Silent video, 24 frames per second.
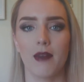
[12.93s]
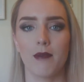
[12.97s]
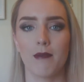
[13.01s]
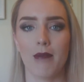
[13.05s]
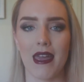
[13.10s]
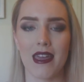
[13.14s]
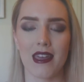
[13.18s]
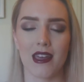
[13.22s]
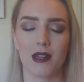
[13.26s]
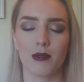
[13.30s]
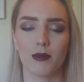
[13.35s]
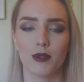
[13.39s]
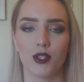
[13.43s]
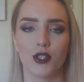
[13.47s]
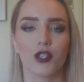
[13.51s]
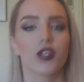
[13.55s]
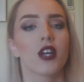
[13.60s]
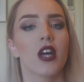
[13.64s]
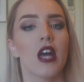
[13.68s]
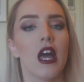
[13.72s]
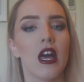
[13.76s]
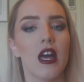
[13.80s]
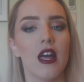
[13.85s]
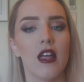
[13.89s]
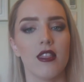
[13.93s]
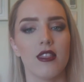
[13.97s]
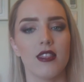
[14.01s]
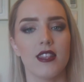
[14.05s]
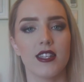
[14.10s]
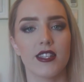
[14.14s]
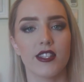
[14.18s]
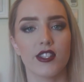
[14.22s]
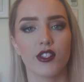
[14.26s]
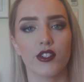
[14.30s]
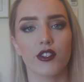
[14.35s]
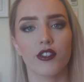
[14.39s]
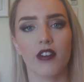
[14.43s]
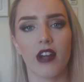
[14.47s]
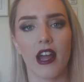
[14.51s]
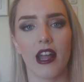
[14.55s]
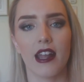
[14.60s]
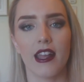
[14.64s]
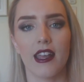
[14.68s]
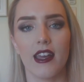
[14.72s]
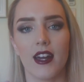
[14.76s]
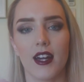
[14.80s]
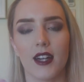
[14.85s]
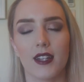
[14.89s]
makeup look, this look
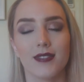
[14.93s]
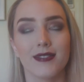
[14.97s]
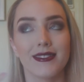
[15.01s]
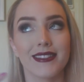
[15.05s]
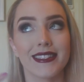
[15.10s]
right here.